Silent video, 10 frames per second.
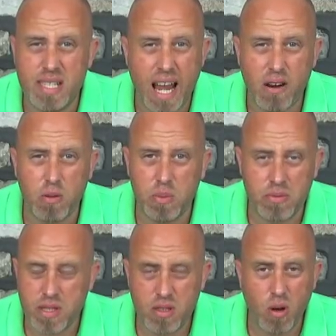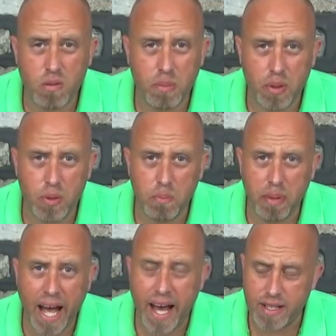terrible, dog poo
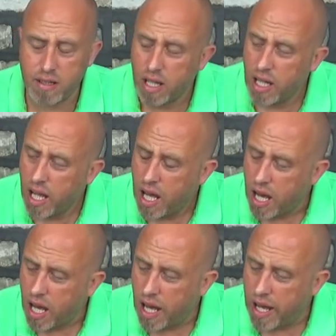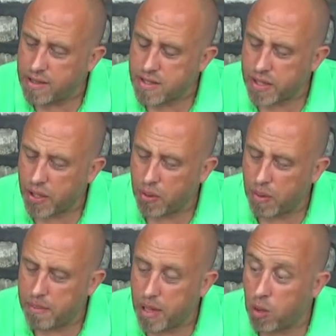bad.
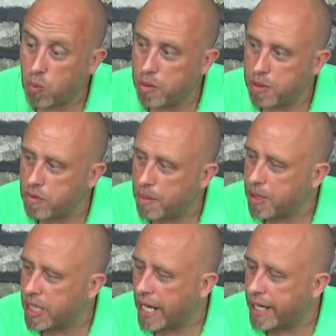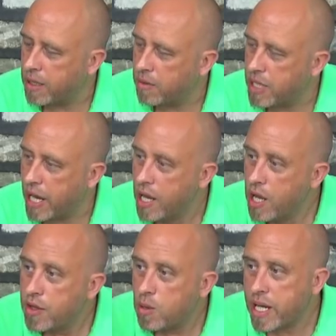So I will be ripping that out of there.
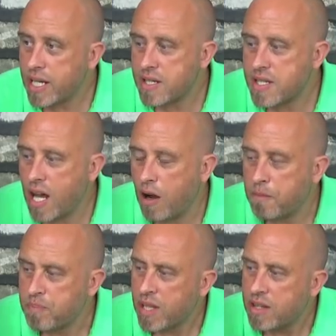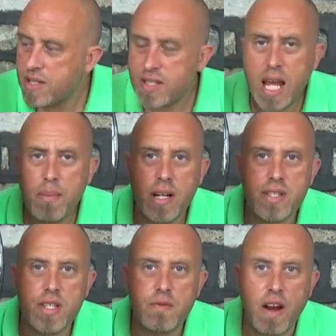The wing itself, the
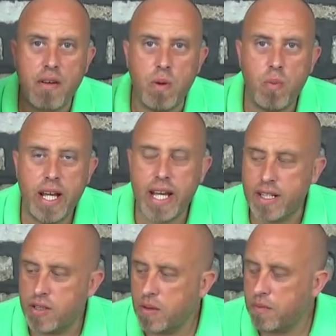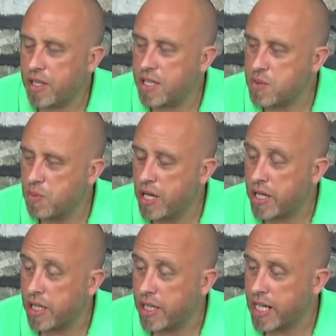stabilizer is very weird. You don't think it's
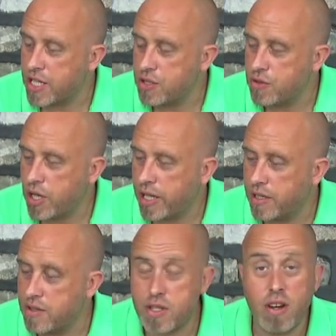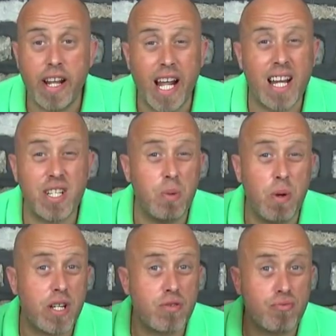working, and actually chuck it in the sky, and it actually
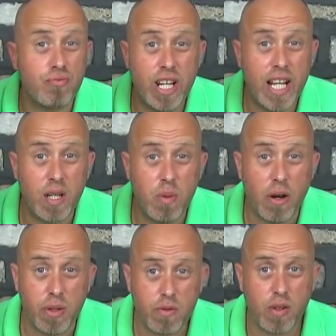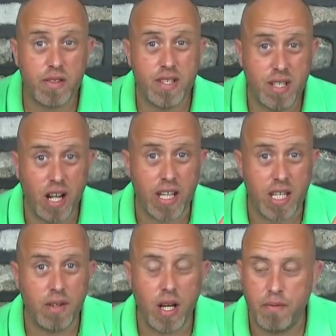works really well. You've got to just, like,
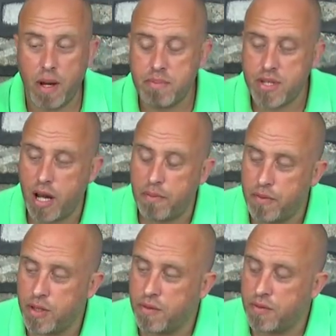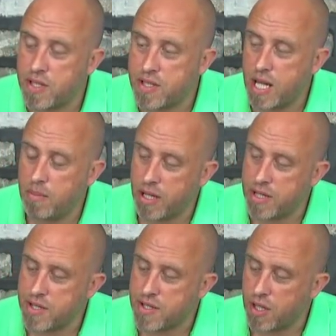give it a thumbs up for the
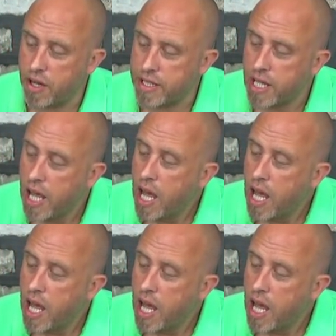stabilizer side.